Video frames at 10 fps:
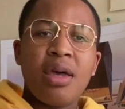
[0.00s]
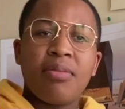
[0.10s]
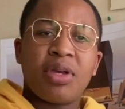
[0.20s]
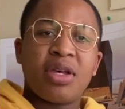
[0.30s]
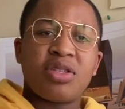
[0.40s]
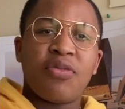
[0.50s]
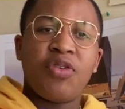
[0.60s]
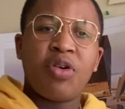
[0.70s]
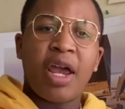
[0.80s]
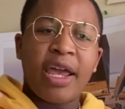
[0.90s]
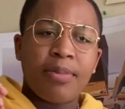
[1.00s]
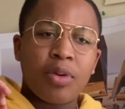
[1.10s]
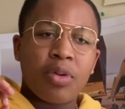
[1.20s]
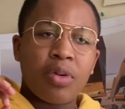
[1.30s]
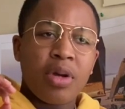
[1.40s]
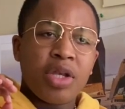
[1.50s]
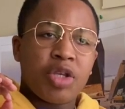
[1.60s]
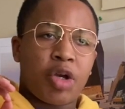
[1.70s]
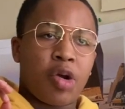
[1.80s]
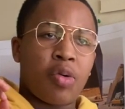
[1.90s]
Because if you're able to
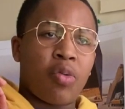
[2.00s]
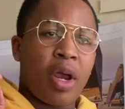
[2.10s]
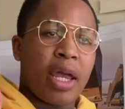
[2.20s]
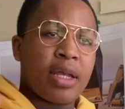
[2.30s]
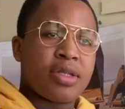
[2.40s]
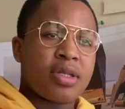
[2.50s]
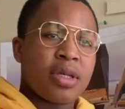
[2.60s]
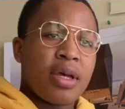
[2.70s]
create